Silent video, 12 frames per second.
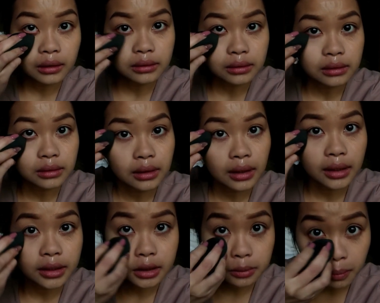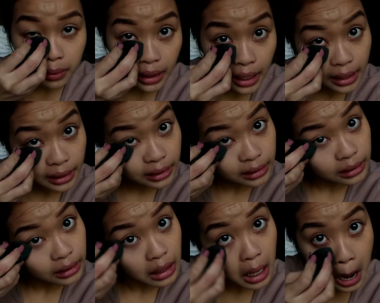And I just
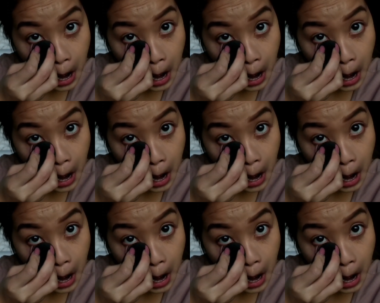blend.